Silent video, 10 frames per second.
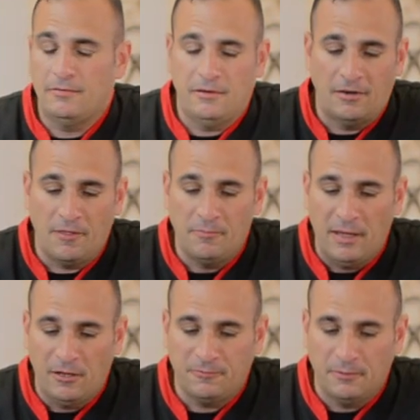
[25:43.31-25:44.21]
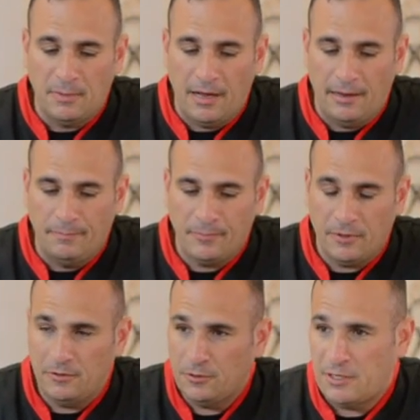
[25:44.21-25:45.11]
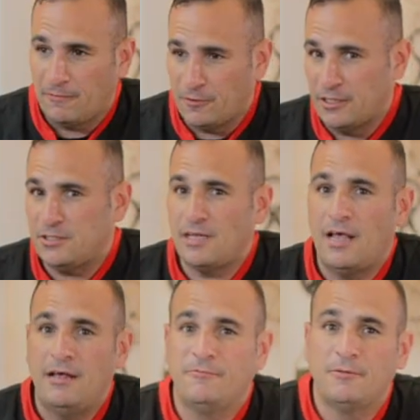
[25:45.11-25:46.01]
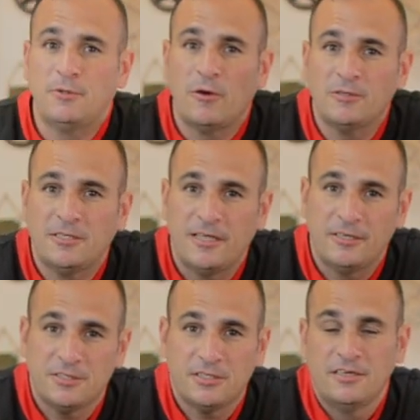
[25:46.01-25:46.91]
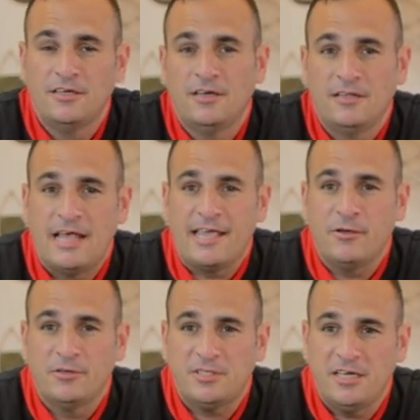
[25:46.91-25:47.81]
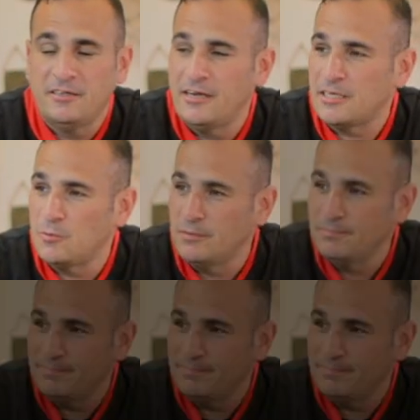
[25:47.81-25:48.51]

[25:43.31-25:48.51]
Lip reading: Another meal from Chef Chris and from Donuts to Dinners. Thank you, and see you on the next one.